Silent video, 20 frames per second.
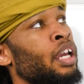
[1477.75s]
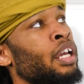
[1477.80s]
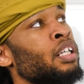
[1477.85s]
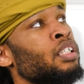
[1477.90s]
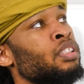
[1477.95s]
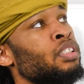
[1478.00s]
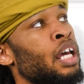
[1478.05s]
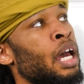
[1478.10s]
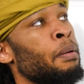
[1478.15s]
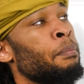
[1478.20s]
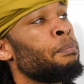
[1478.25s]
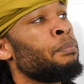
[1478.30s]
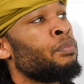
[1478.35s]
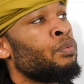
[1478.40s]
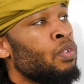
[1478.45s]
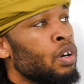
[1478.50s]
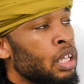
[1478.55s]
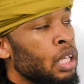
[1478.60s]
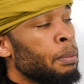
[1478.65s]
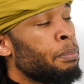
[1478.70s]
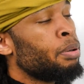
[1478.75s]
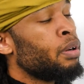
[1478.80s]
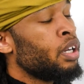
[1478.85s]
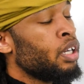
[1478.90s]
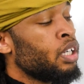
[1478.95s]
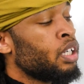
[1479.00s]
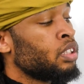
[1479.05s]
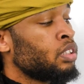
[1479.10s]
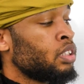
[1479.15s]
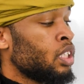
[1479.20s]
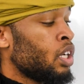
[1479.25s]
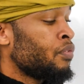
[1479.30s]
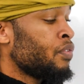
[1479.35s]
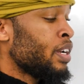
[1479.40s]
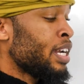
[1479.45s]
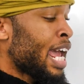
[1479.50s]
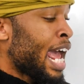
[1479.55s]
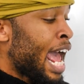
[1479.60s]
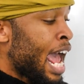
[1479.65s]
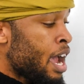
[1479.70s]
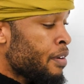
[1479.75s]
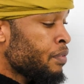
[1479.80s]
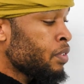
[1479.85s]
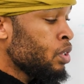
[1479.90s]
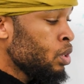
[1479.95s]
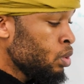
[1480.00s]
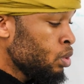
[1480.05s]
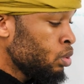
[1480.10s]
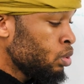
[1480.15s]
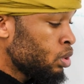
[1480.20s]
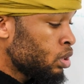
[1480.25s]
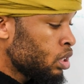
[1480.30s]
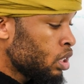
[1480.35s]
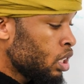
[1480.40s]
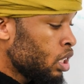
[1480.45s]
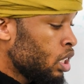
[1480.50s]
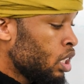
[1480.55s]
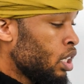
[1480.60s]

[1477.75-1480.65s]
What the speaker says: is that really putting yourself in avenues